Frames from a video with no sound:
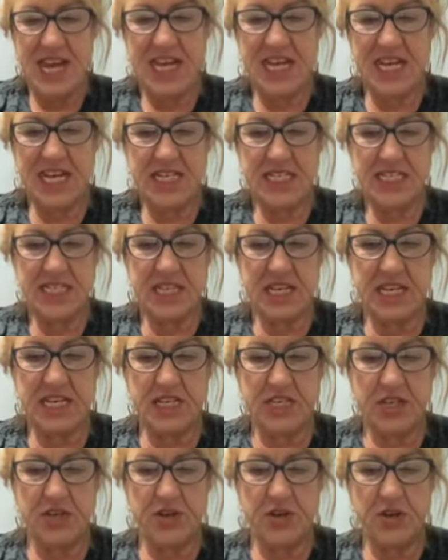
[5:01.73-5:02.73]
Because,
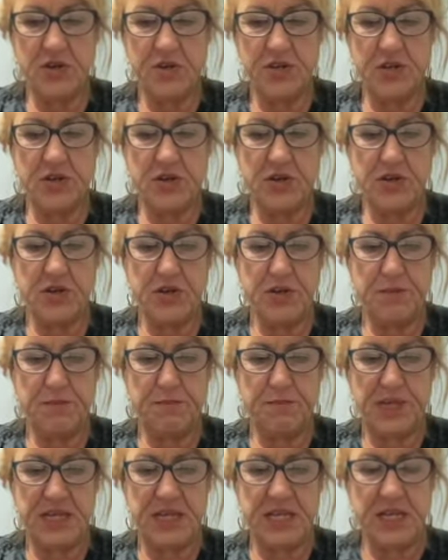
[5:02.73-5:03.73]
you know, you
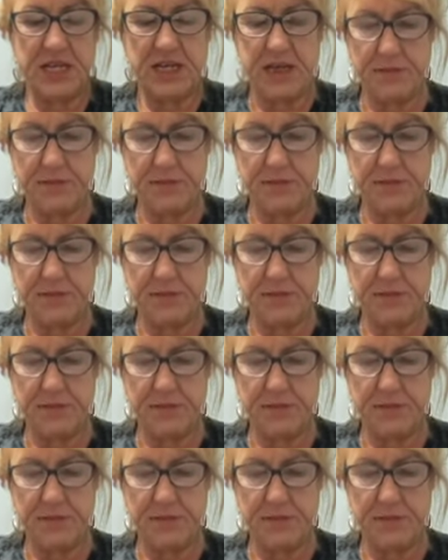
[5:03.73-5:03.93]
could be,